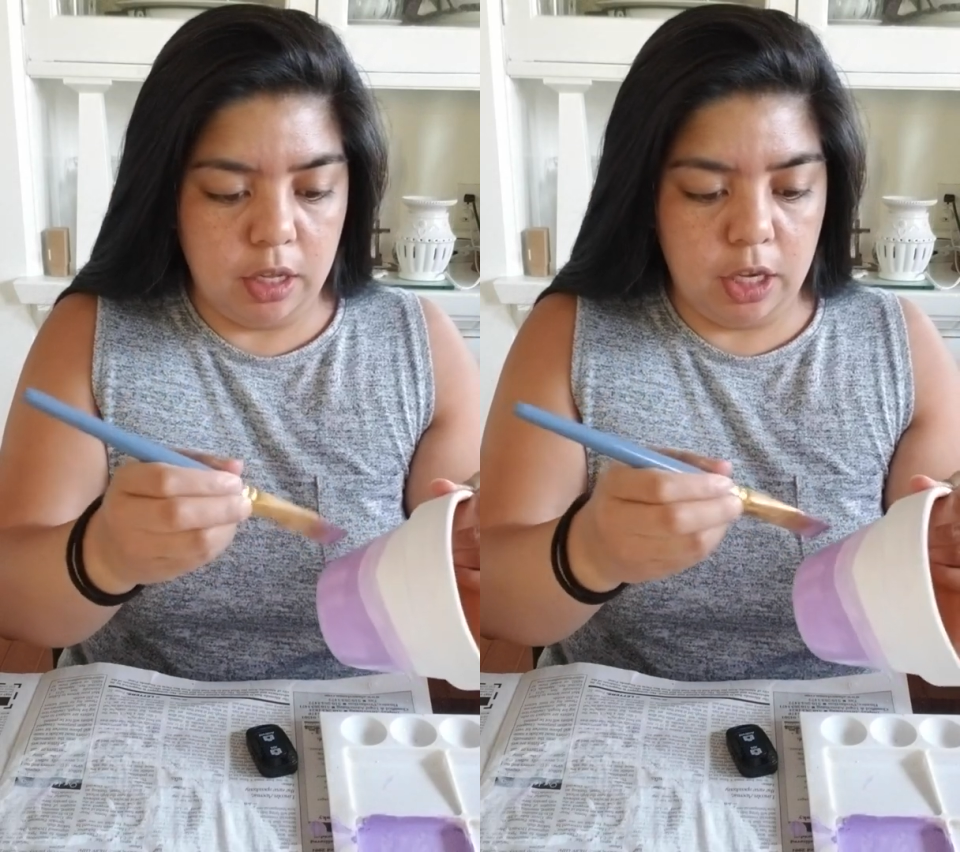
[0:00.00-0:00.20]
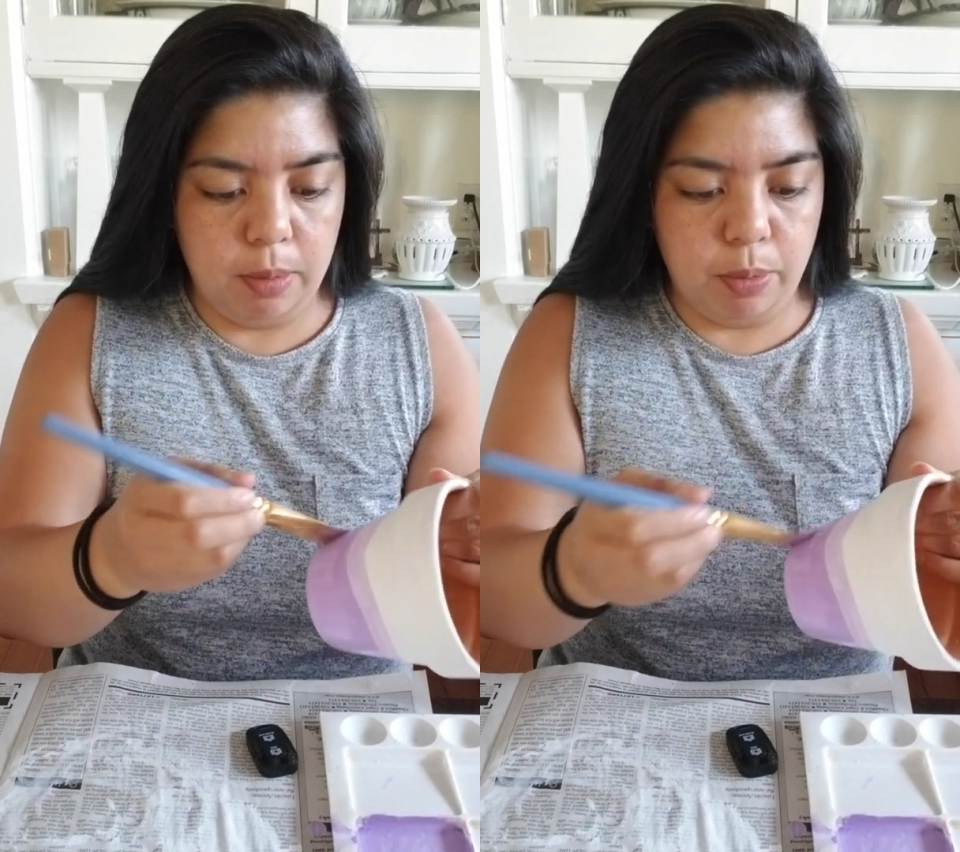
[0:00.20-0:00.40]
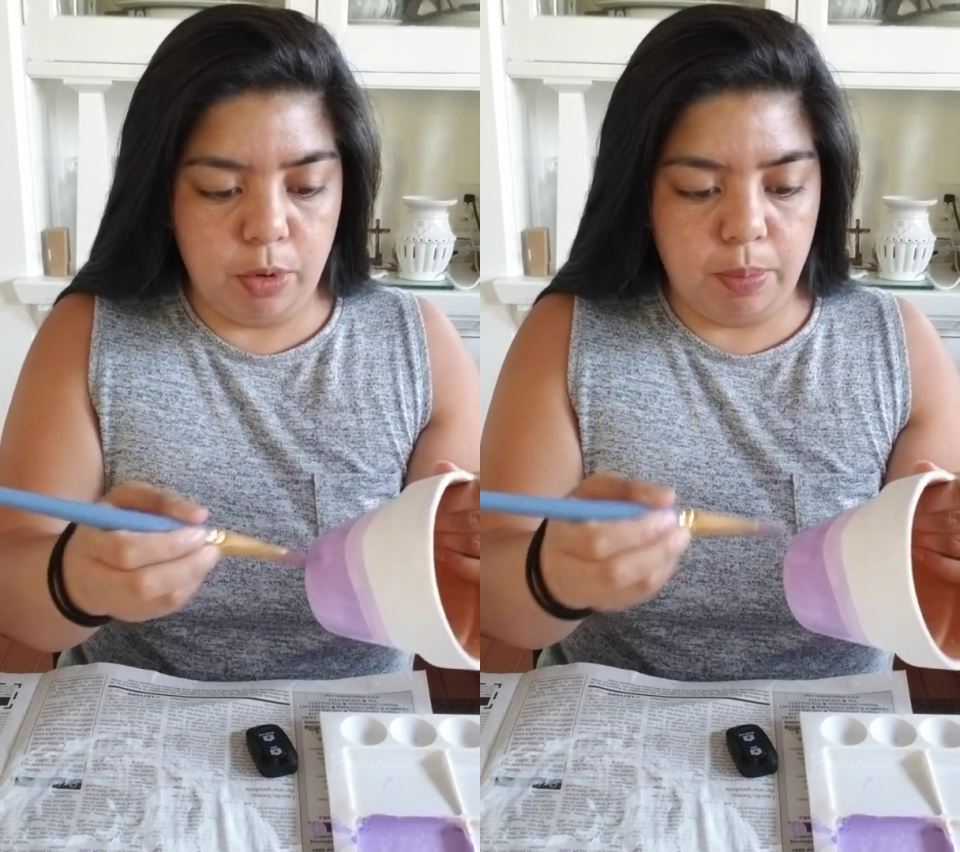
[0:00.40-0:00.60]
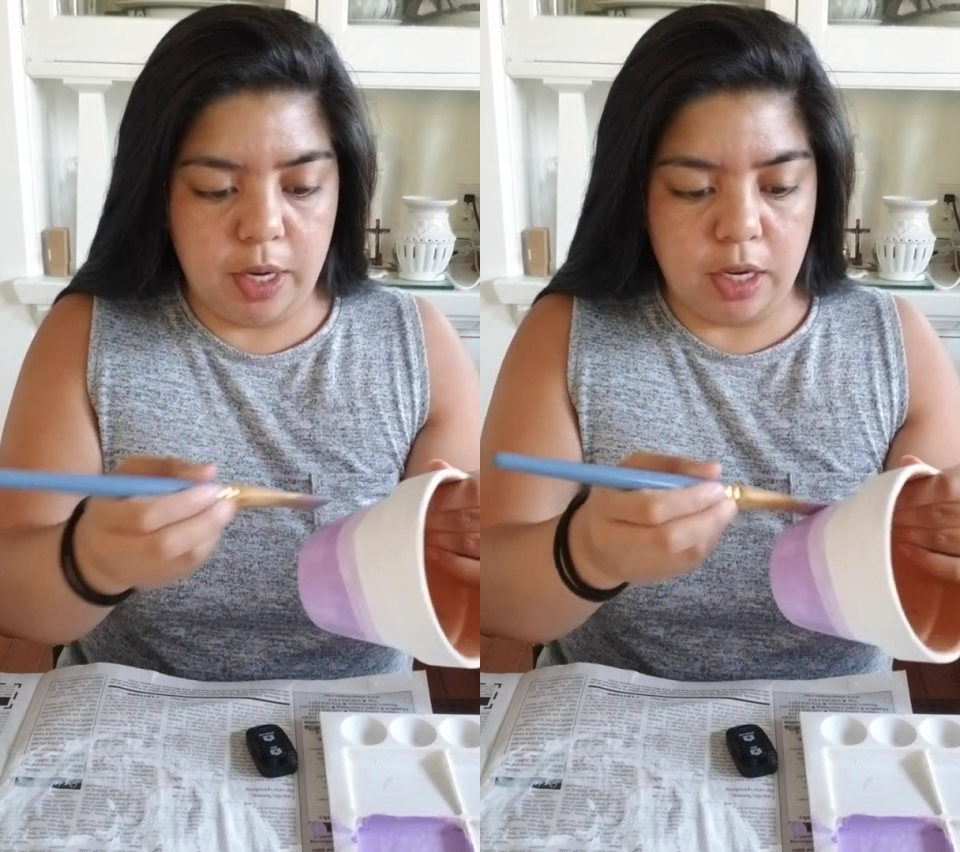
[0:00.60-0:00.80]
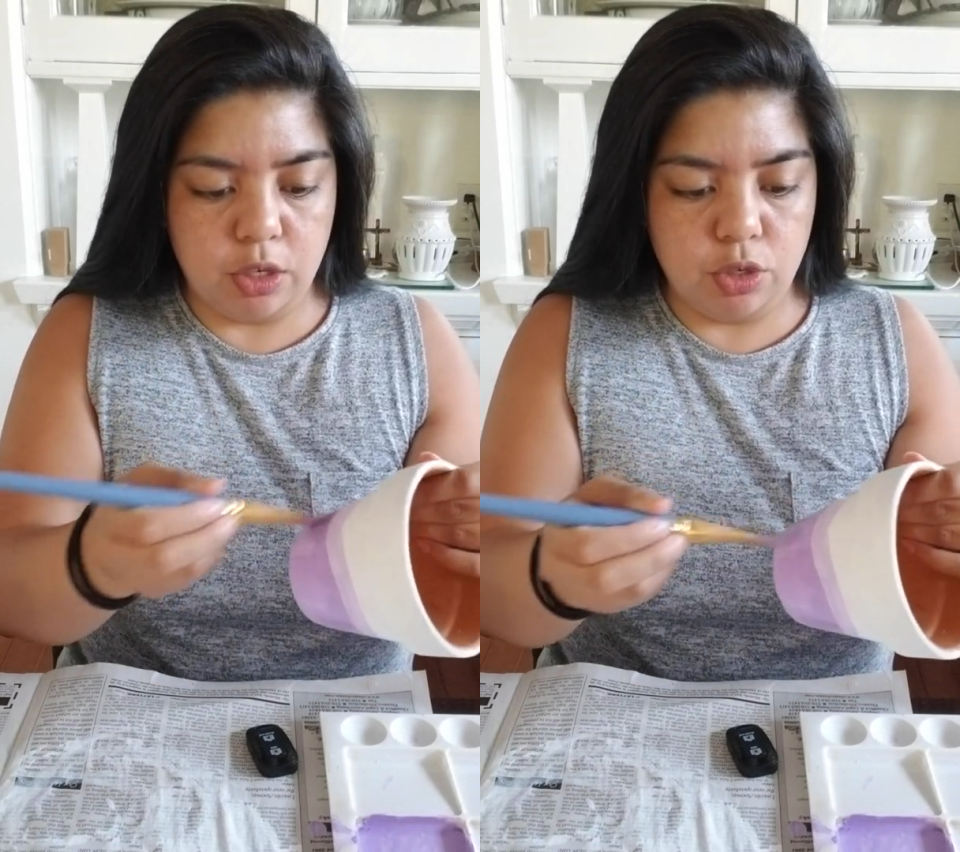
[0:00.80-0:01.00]
little bit more
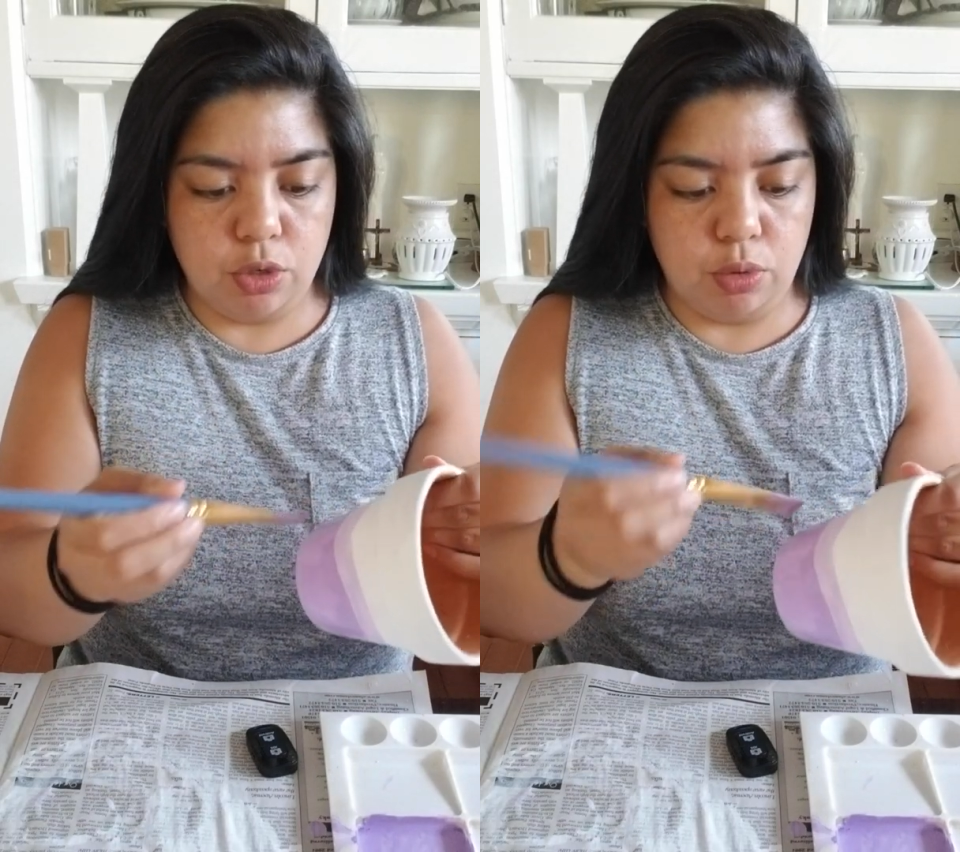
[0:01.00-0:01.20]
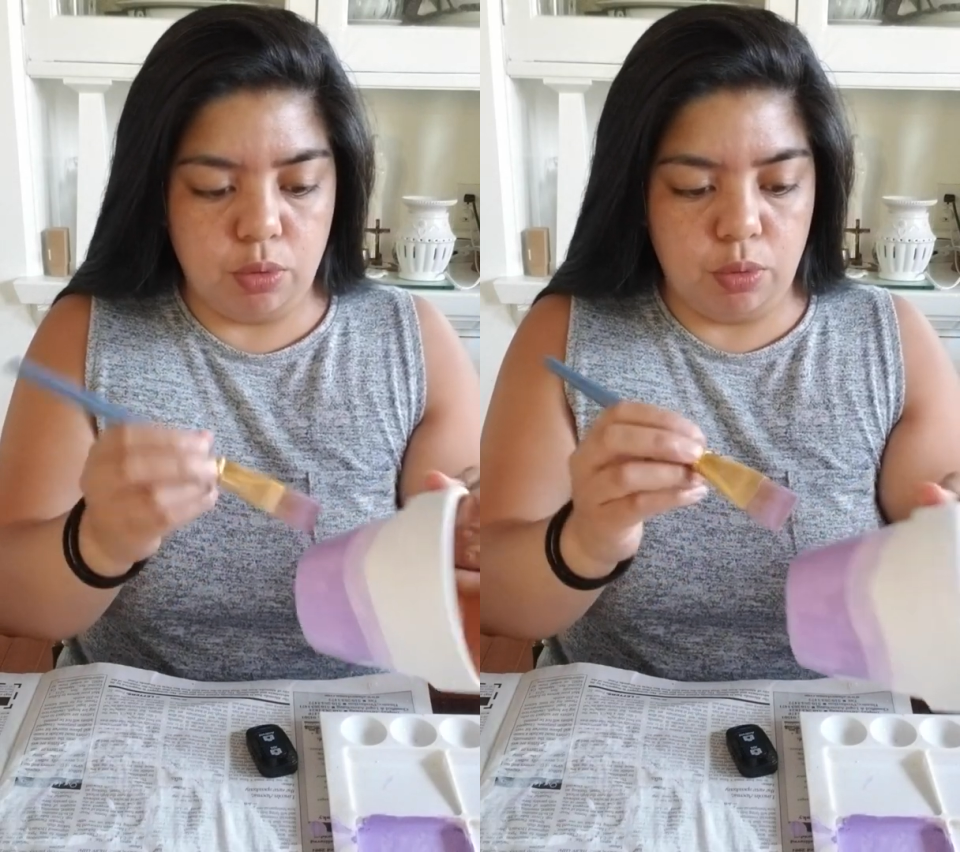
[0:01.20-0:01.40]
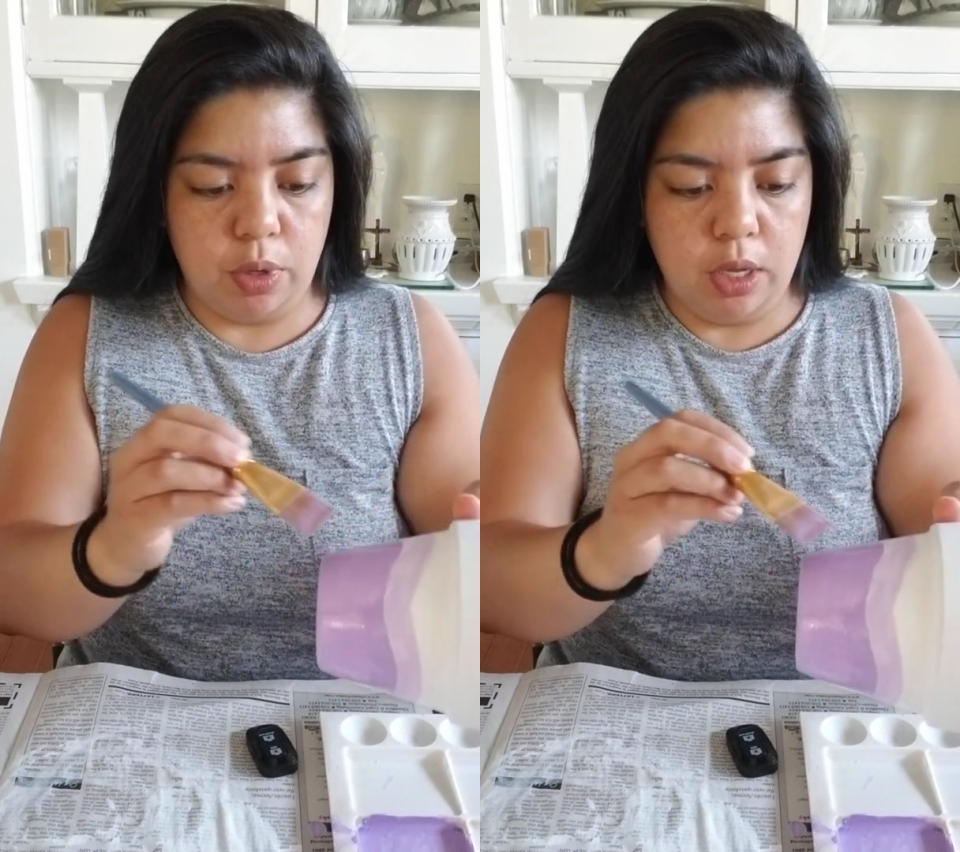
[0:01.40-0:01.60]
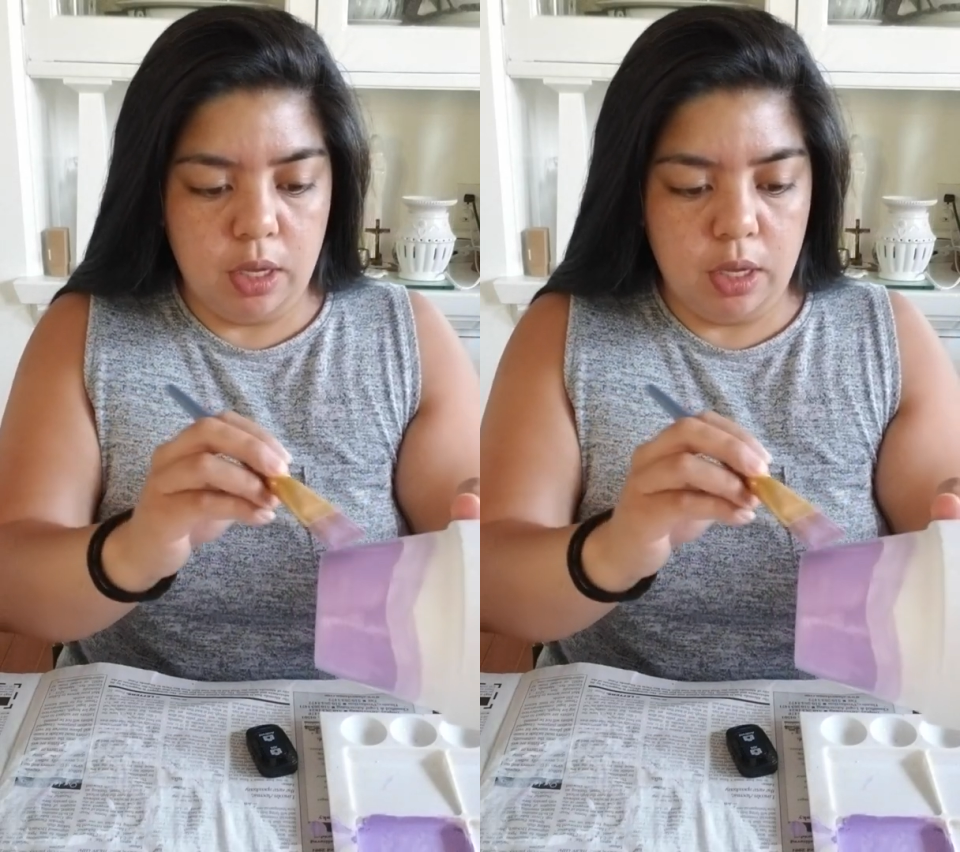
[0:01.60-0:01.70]
paint to